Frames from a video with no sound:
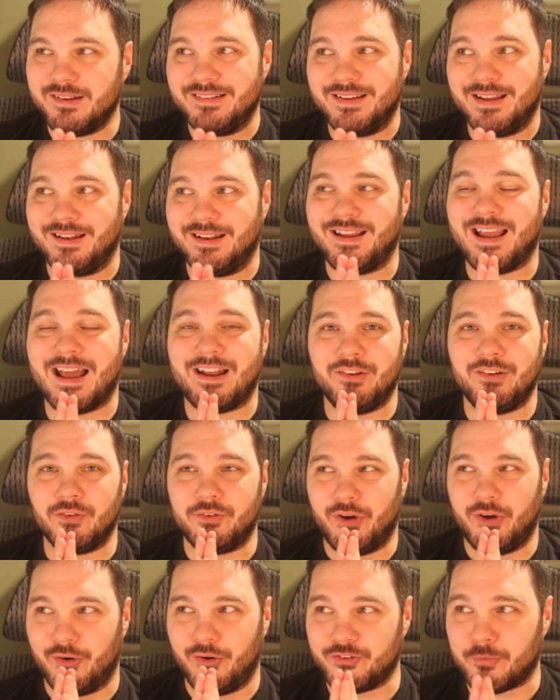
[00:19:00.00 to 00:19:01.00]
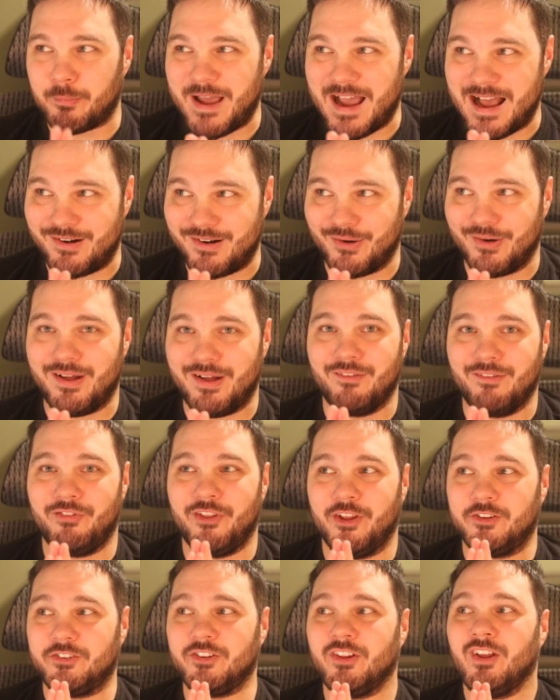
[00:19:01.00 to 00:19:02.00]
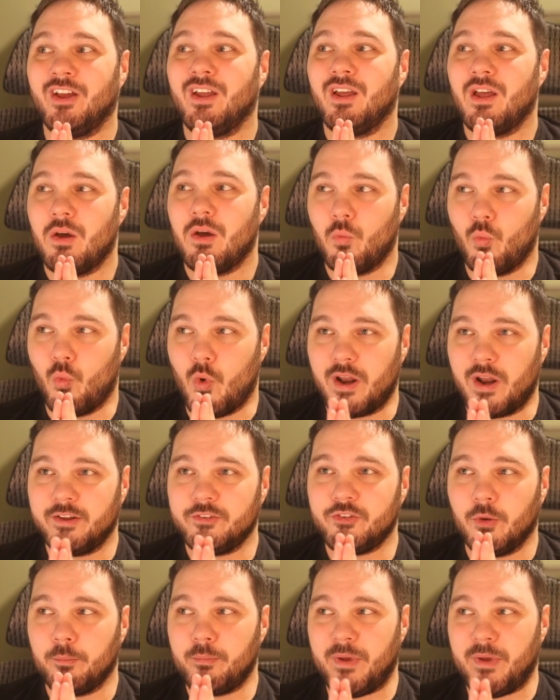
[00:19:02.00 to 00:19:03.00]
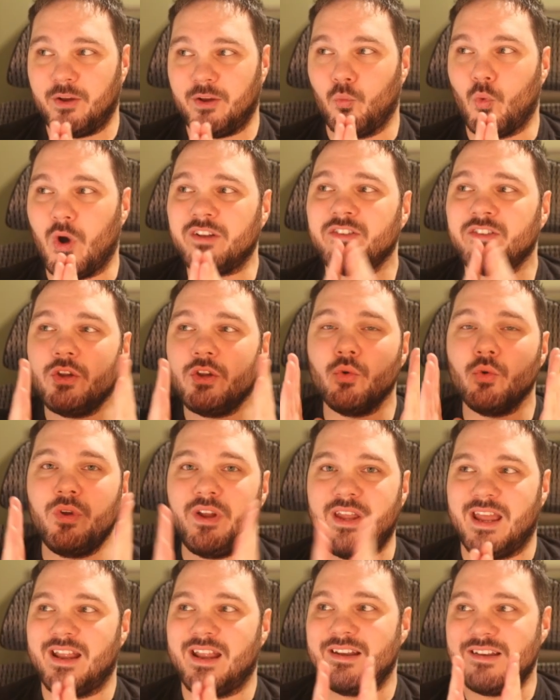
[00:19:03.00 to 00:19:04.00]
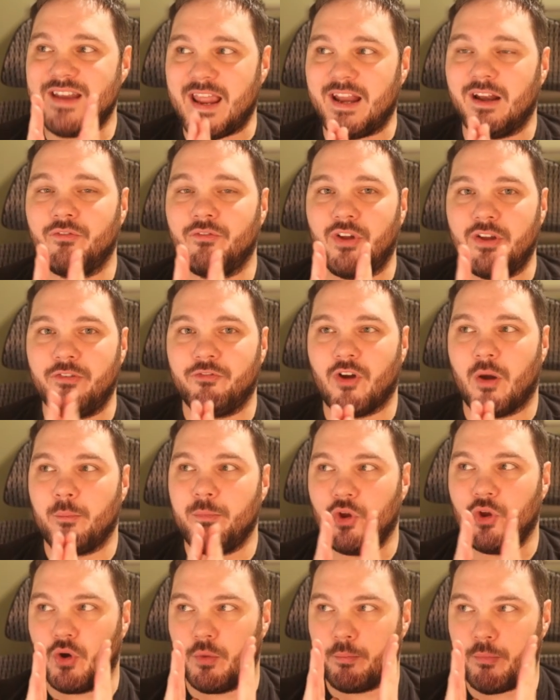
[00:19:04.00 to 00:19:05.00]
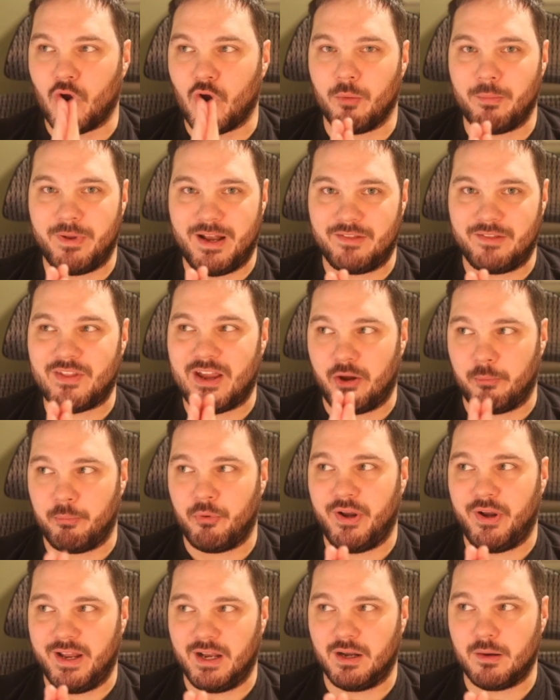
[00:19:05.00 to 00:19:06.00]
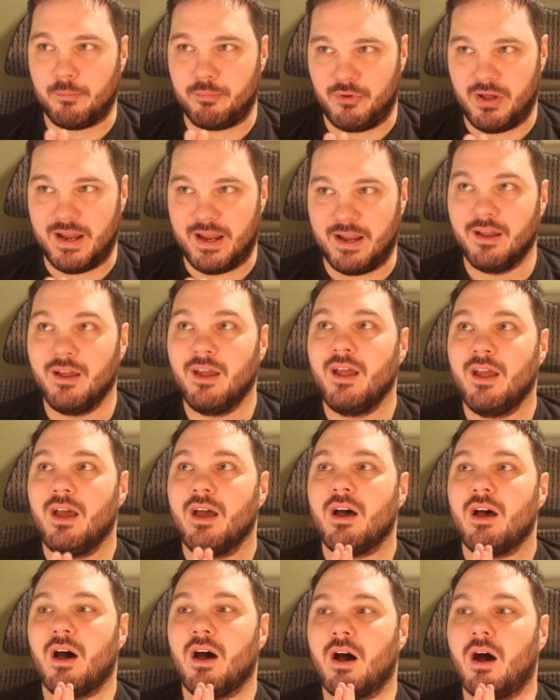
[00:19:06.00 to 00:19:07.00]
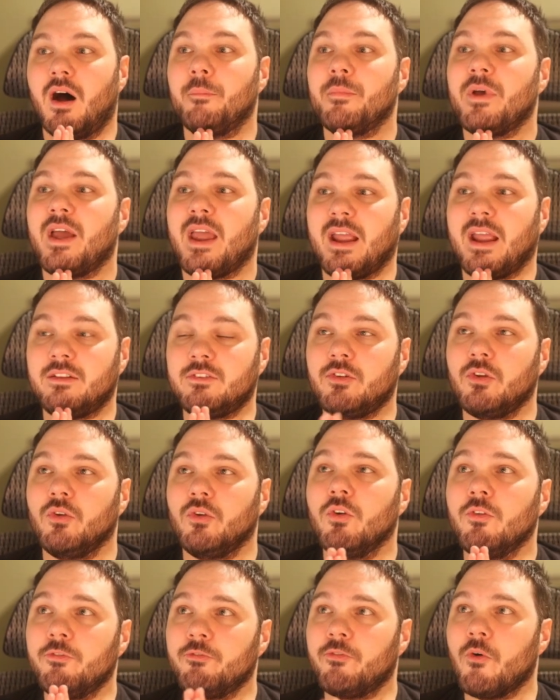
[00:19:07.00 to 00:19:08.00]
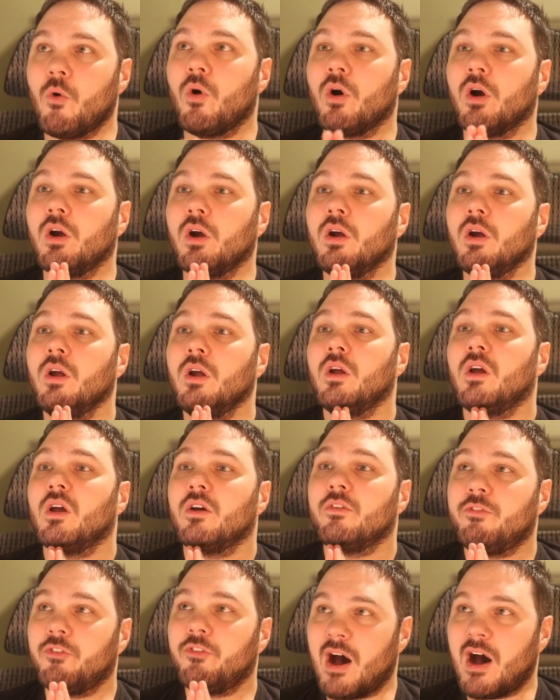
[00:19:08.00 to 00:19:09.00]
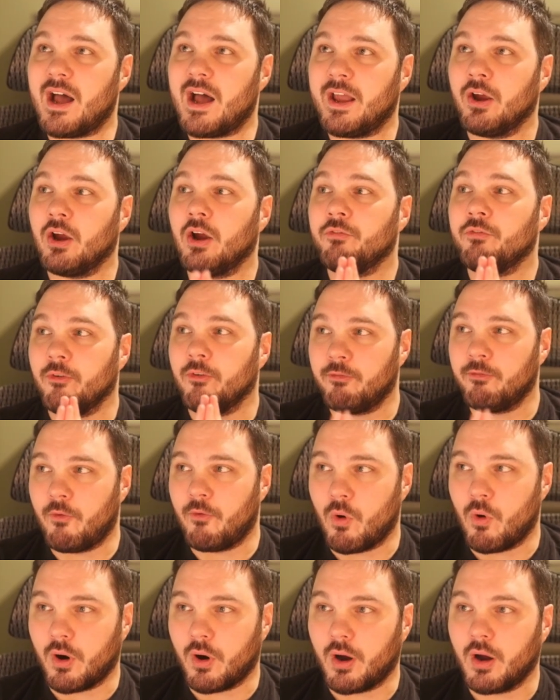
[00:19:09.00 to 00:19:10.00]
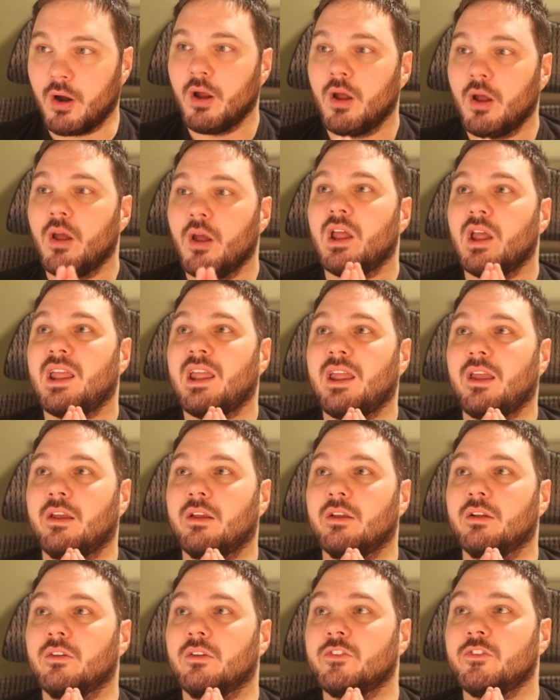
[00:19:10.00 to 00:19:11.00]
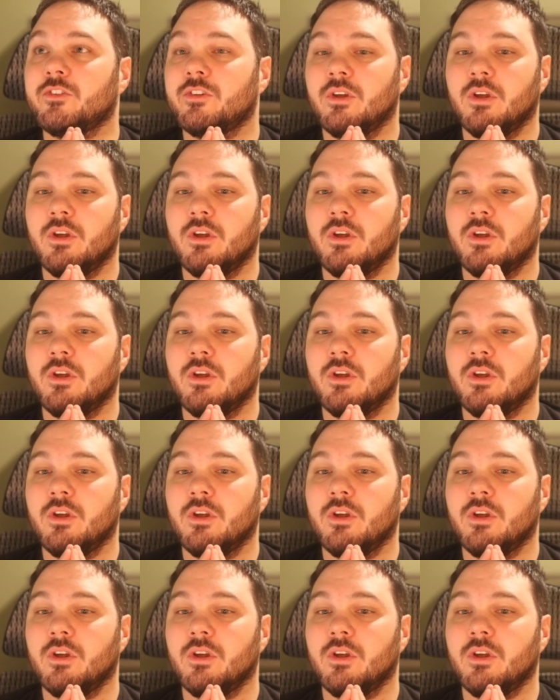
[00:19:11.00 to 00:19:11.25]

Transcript: and again, you'll notice a pattern of this. What do you get natively from your permanent that you're putting into play? A 2/4 flyer for 4 is